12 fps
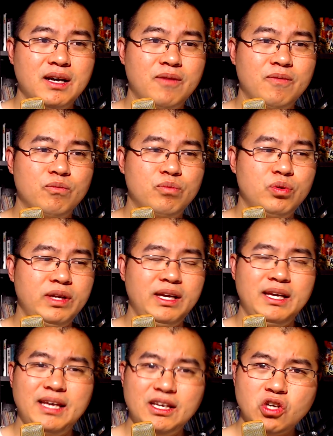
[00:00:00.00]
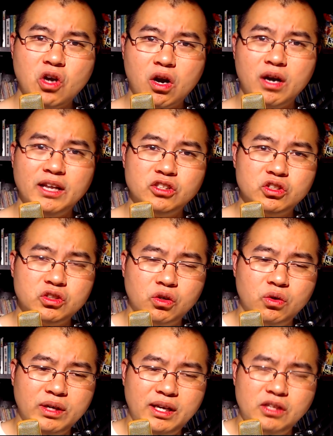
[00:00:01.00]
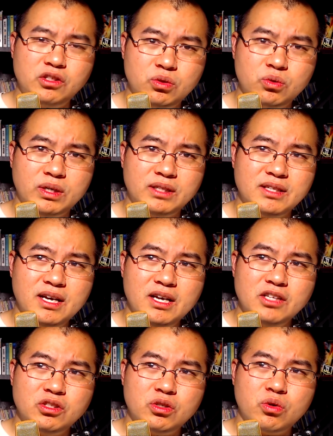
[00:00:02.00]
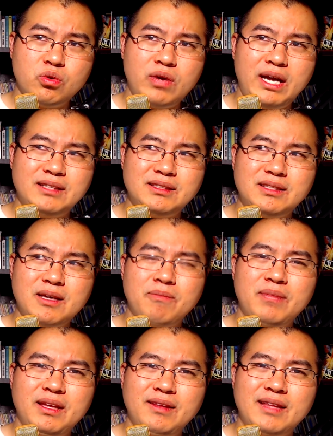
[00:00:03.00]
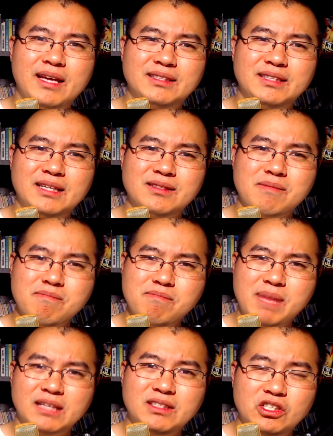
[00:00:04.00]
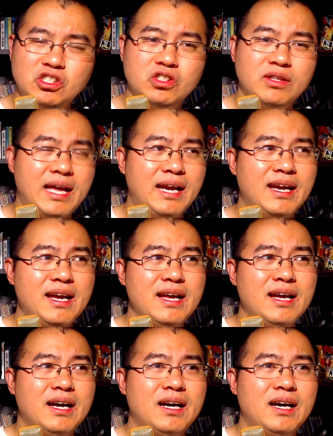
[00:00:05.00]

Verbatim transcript: um, putting his heart and soul into it to create something that sends a message that